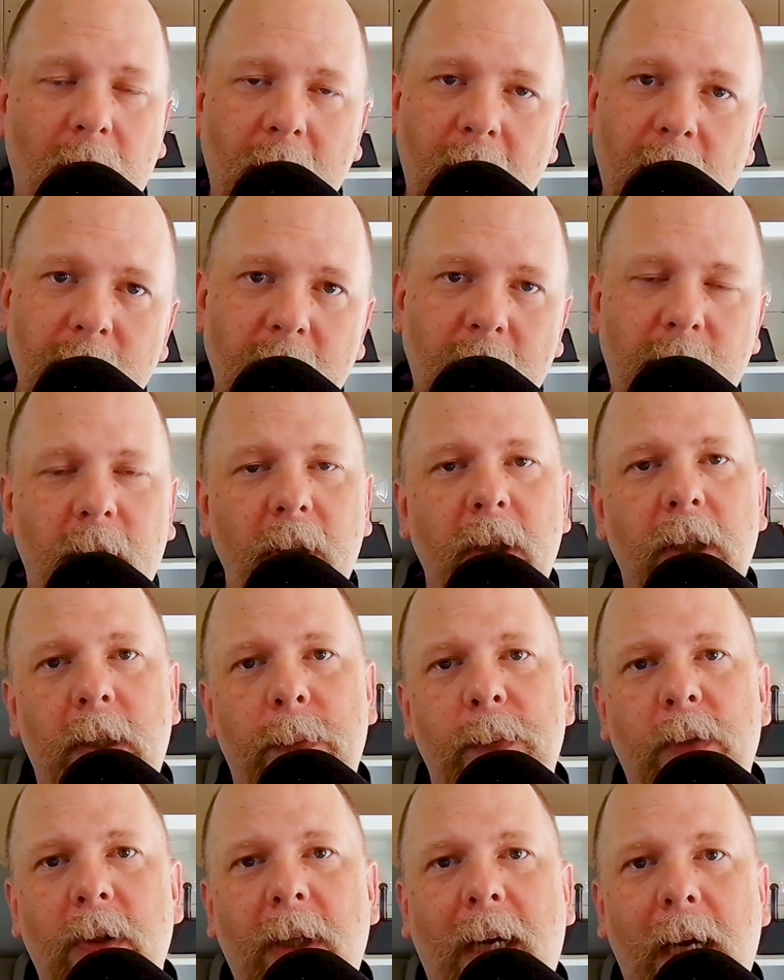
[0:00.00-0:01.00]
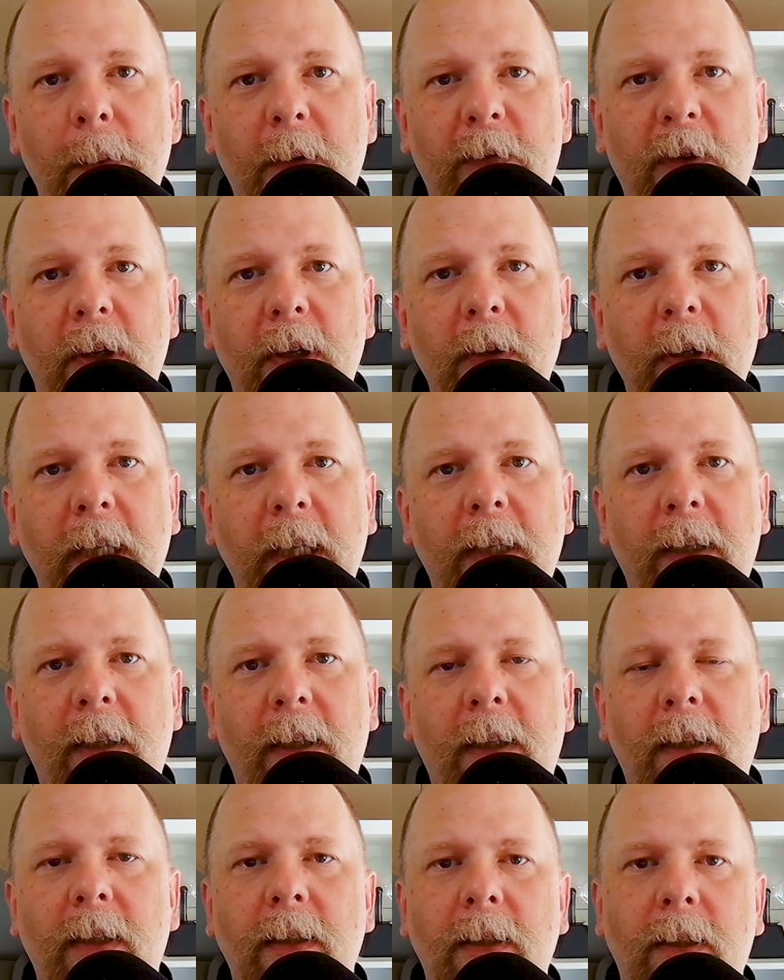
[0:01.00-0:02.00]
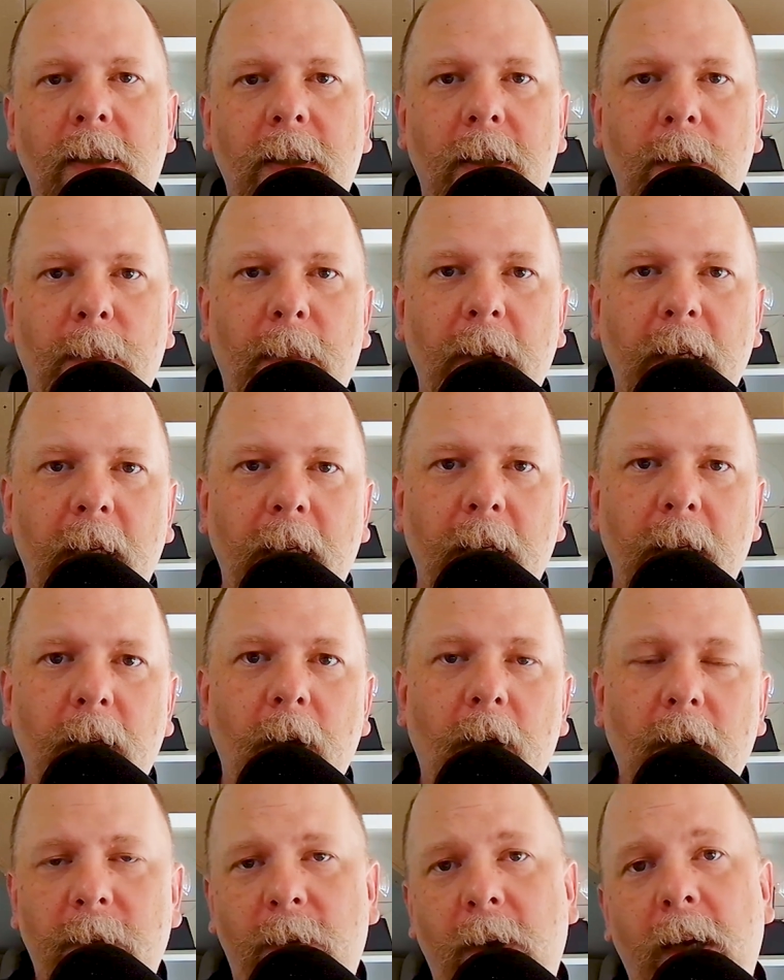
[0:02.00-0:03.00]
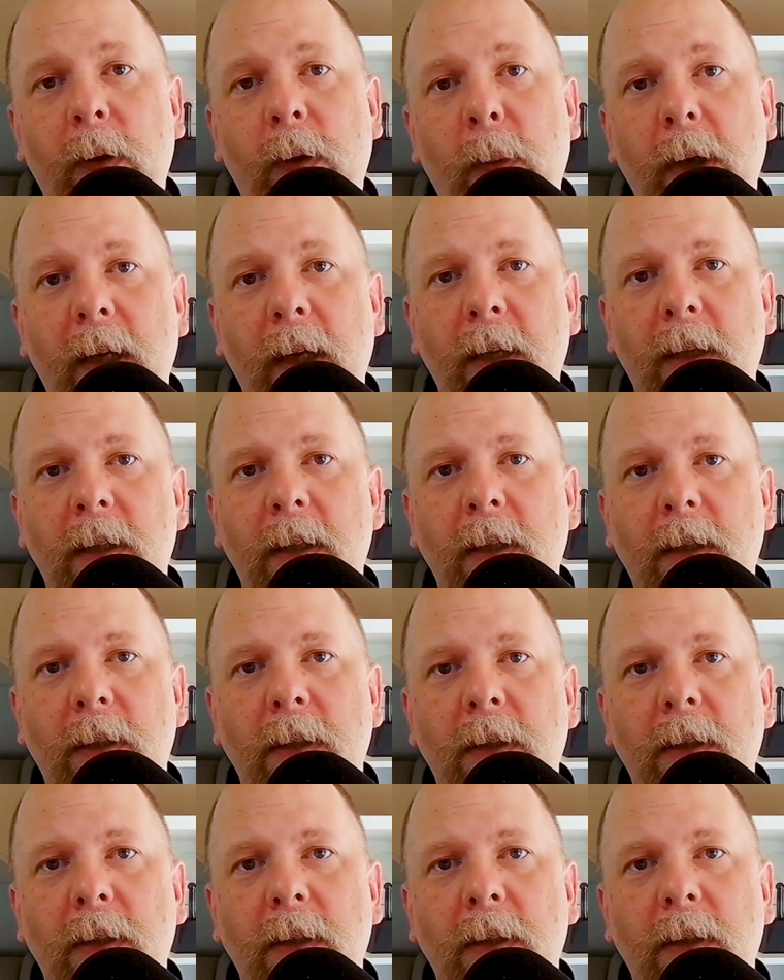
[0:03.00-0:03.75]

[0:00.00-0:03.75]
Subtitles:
I'd love for you to subscribe if you're new here to be notified when